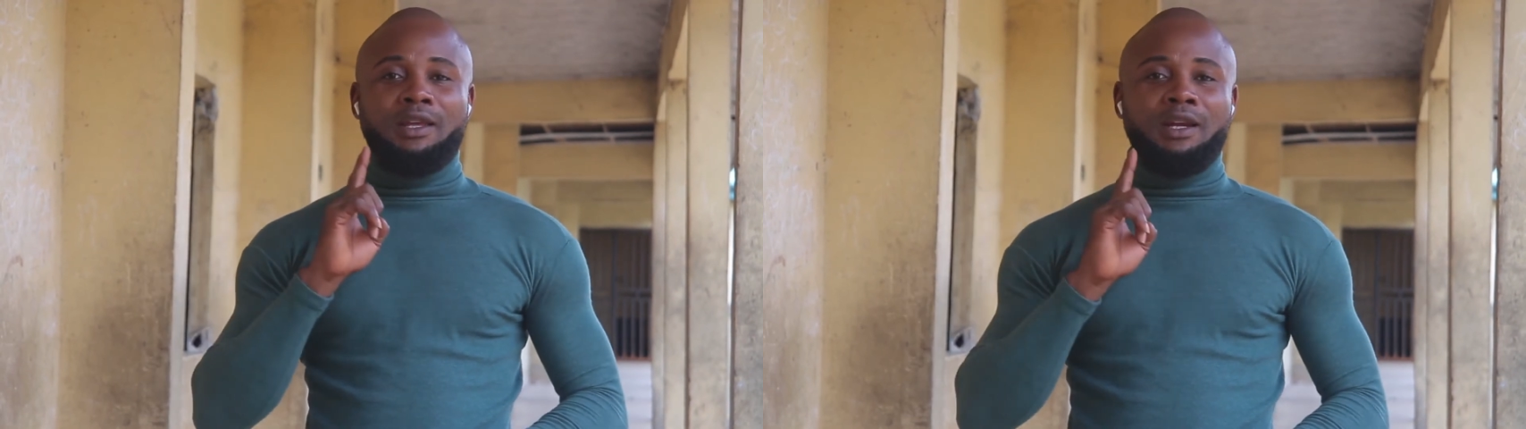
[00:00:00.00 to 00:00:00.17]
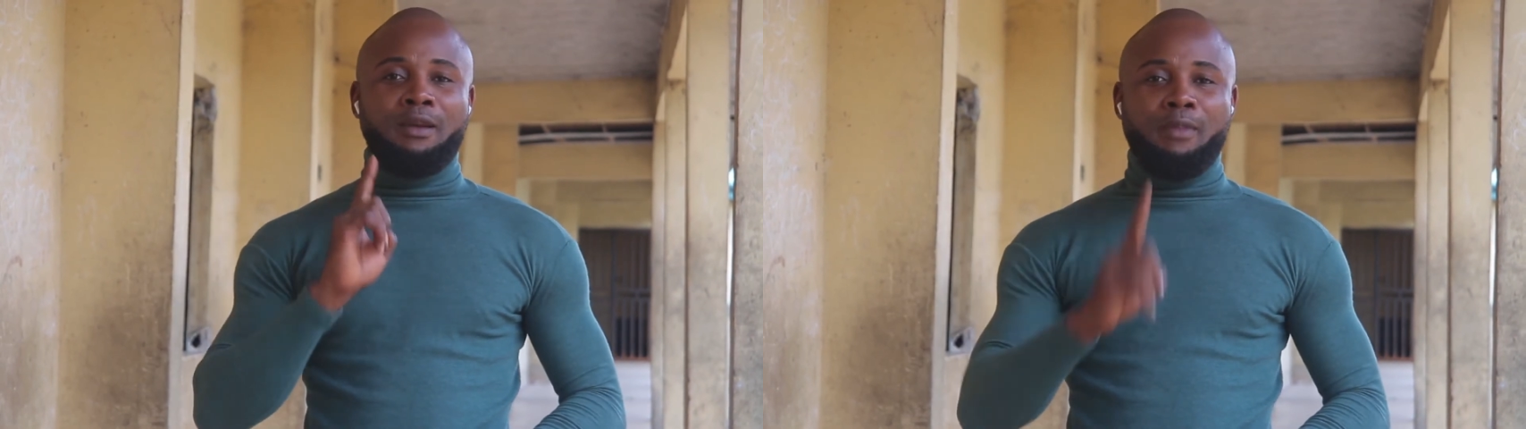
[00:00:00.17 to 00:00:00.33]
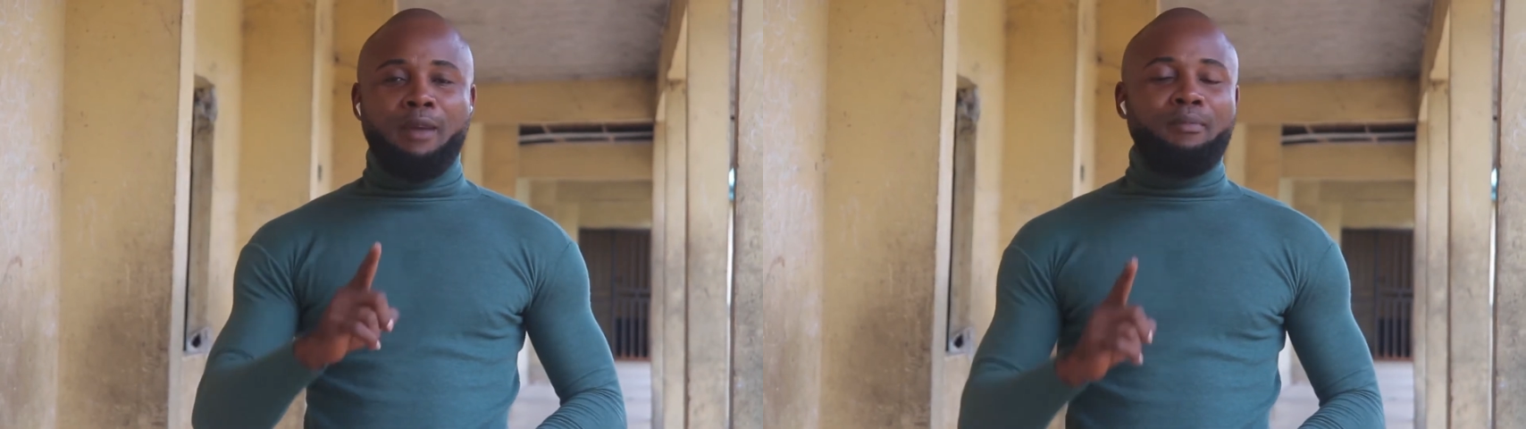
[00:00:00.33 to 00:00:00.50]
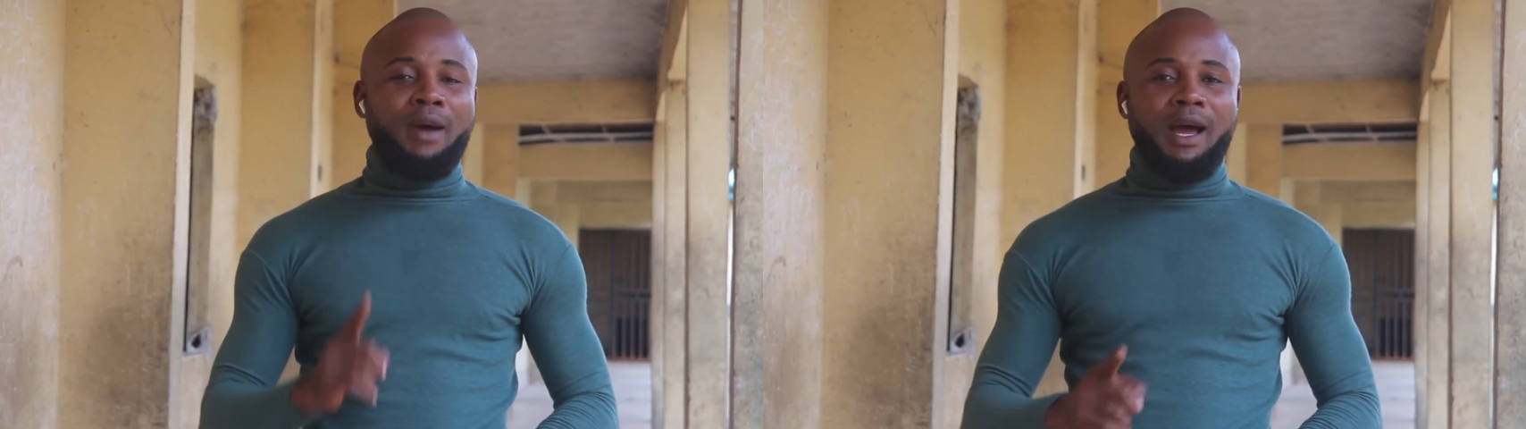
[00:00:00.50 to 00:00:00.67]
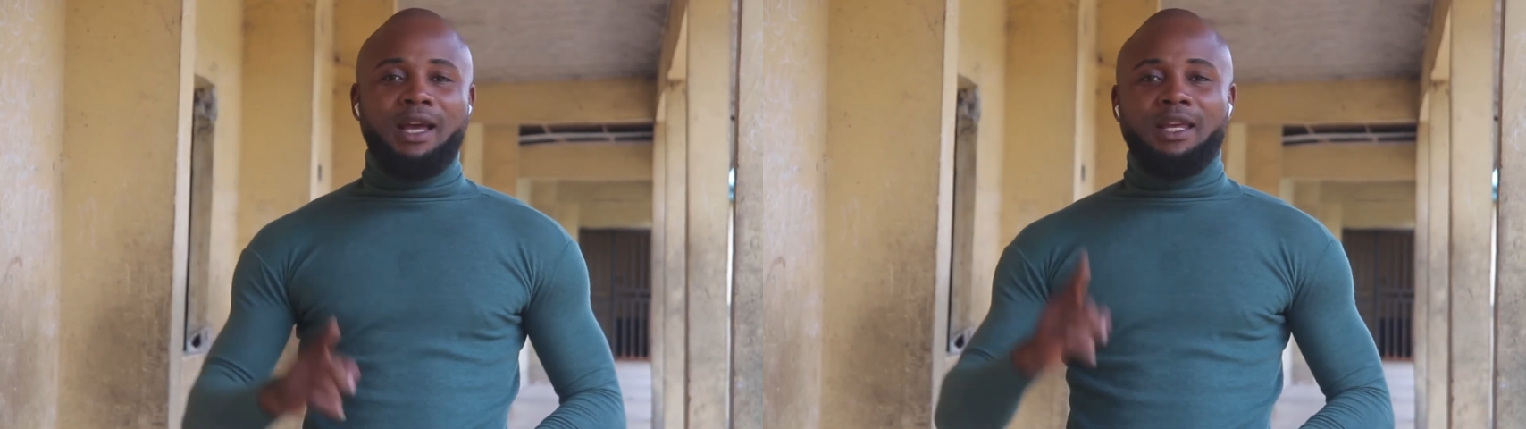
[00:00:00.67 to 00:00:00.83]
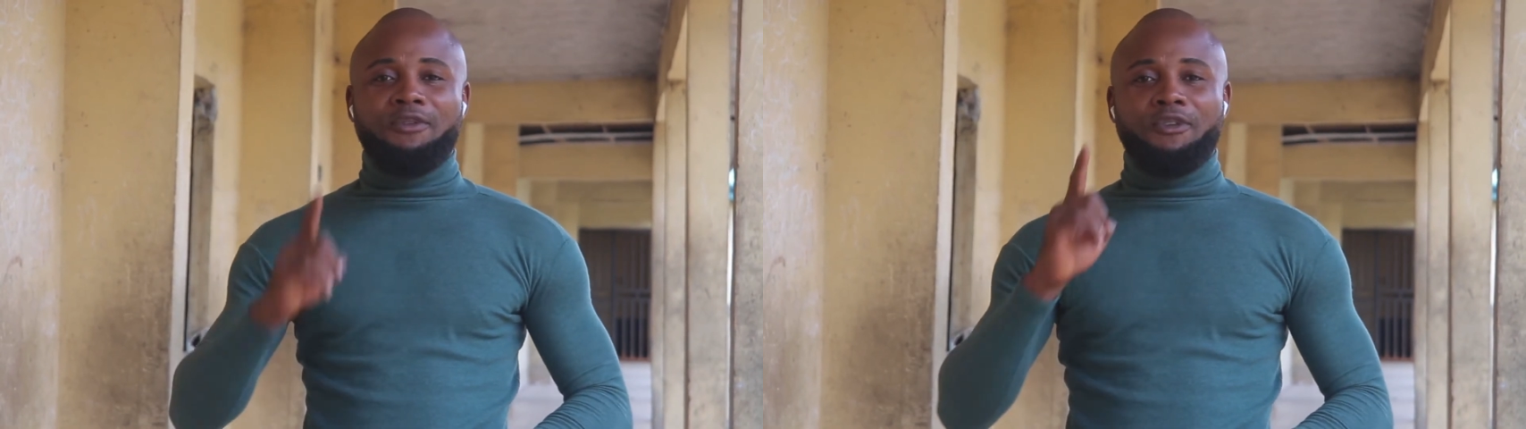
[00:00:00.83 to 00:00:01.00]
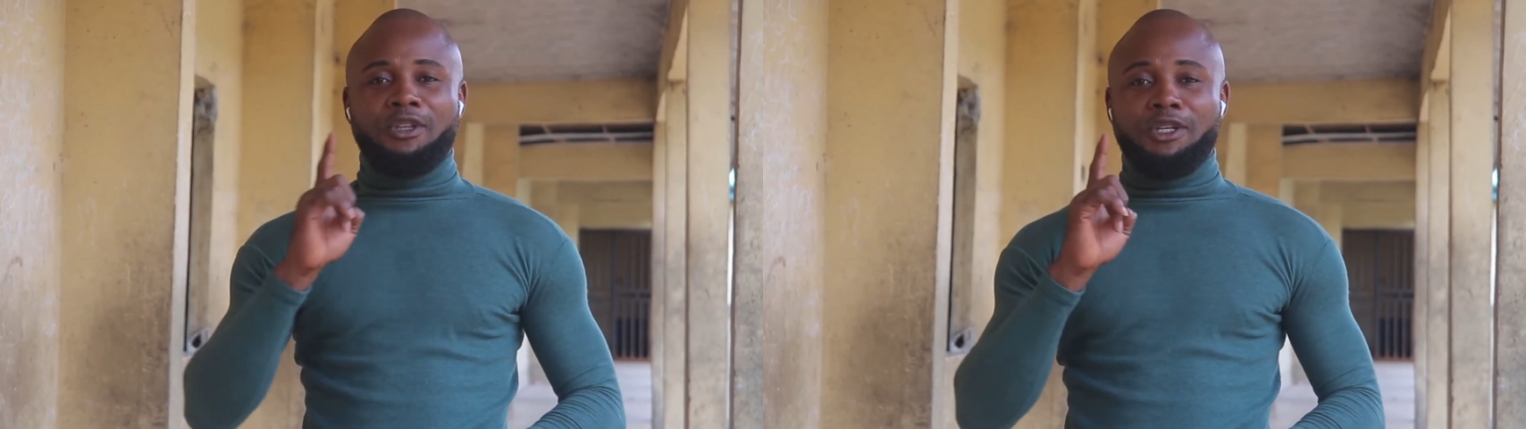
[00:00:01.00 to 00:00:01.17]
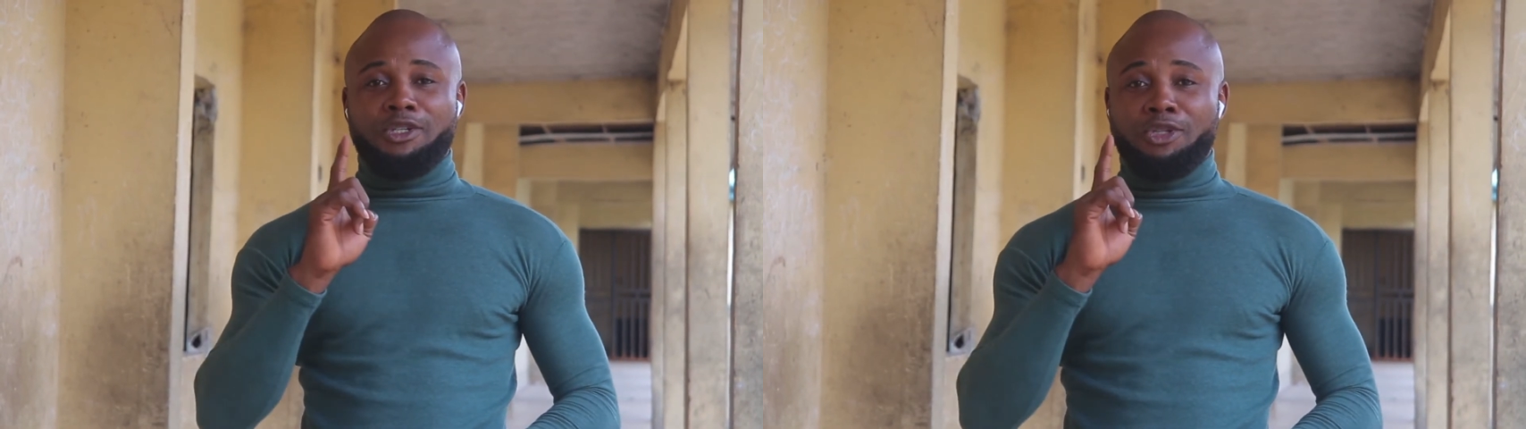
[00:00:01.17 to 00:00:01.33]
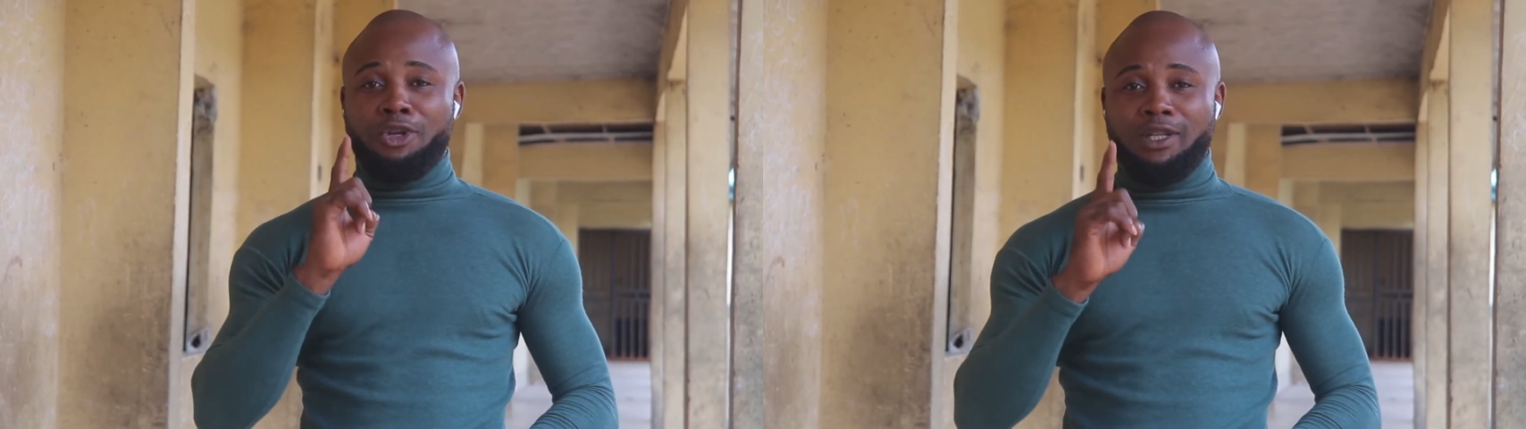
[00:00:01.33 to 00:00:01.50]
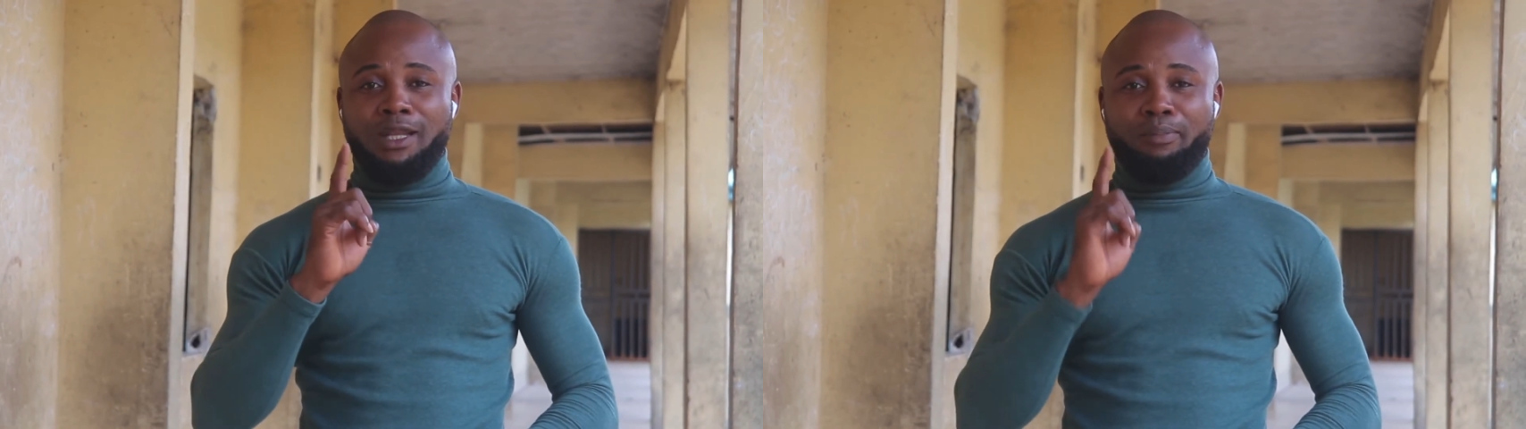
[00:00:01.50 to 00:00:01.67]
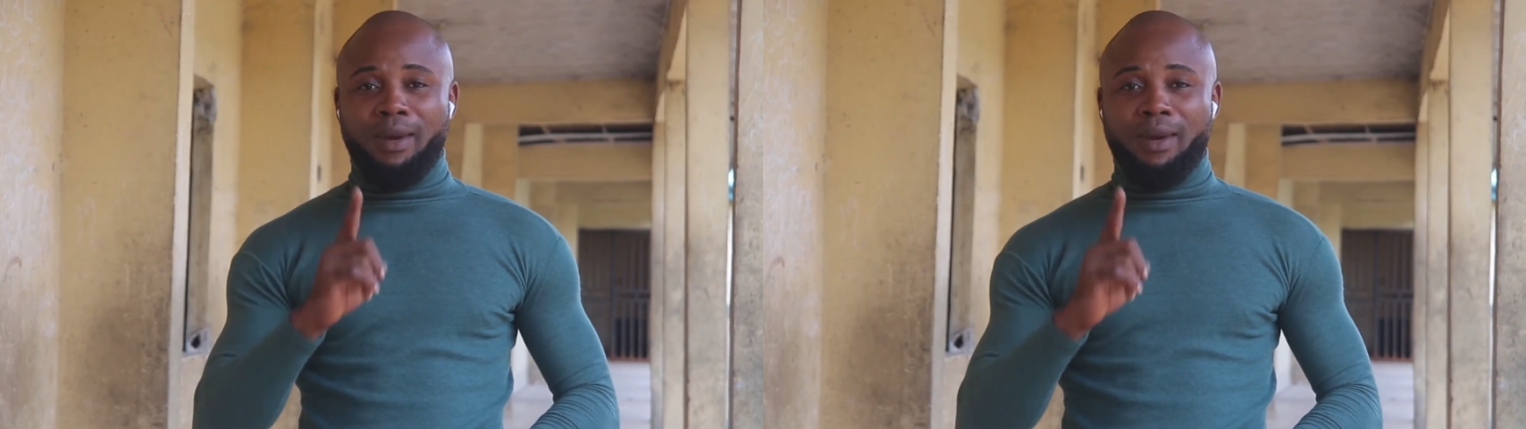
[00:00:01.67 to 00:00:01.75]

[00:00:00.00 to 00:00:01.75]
Remember, if it is not the